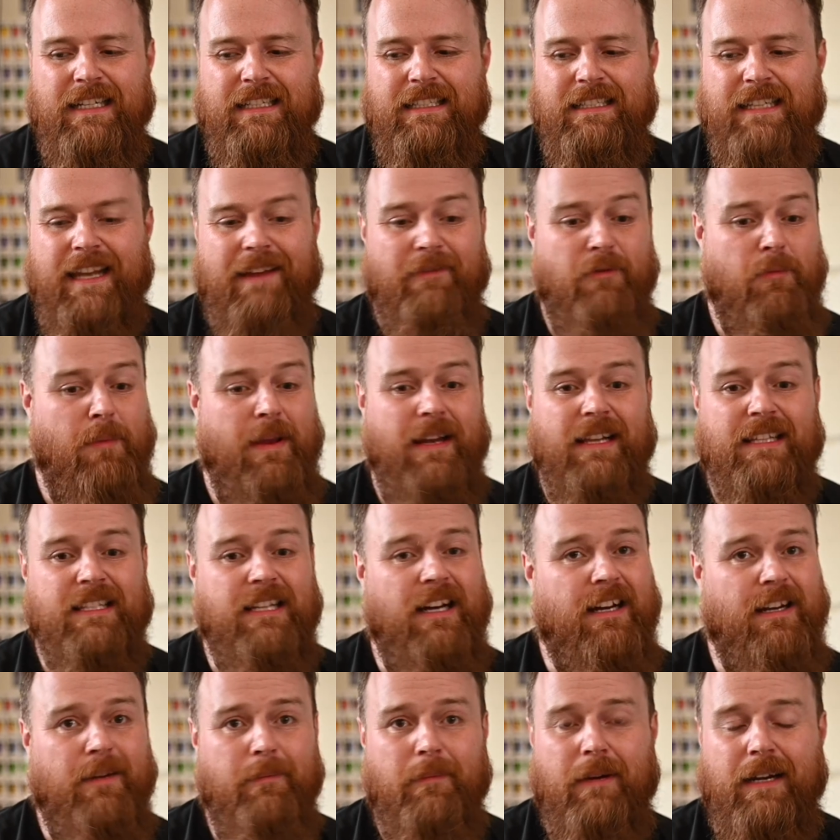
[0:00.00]
Never made a
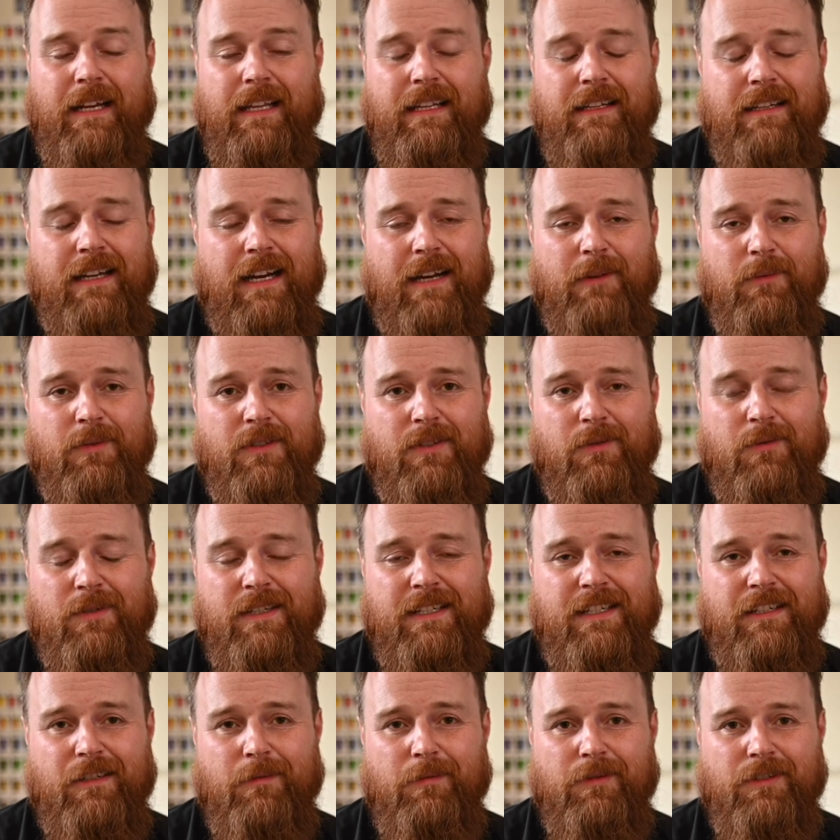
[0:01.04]
ton of money. I was always
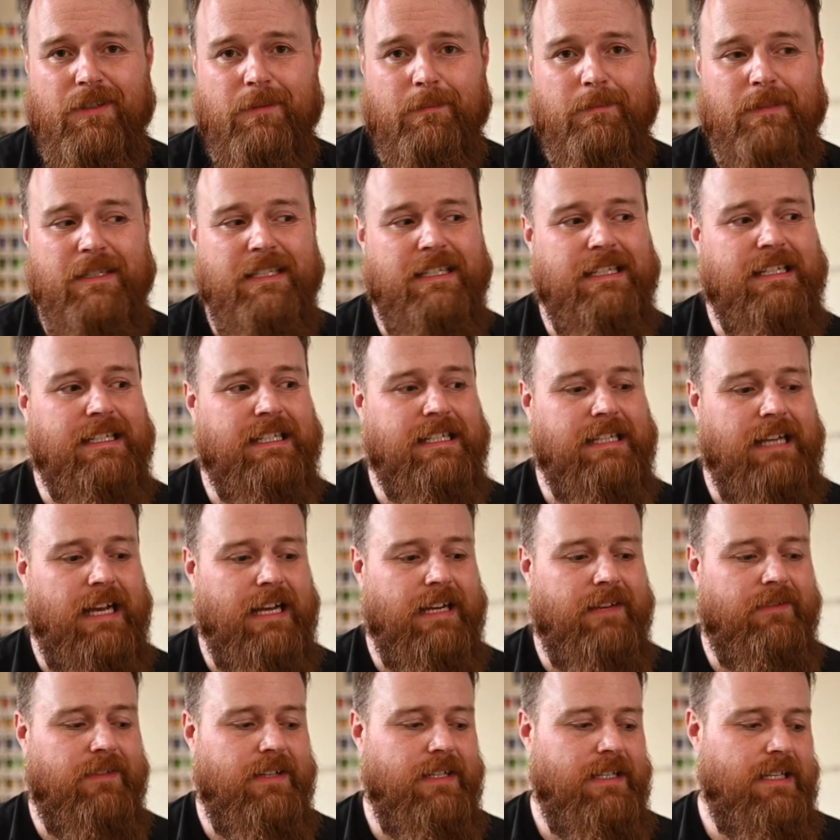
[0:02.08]
terrible at the business side
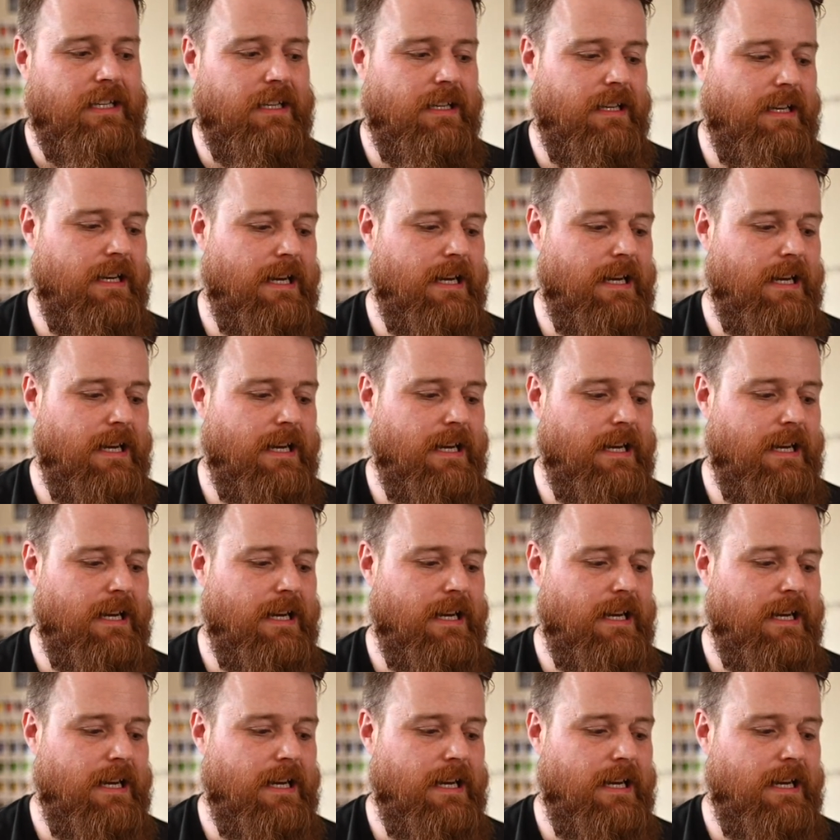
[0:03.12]
of it.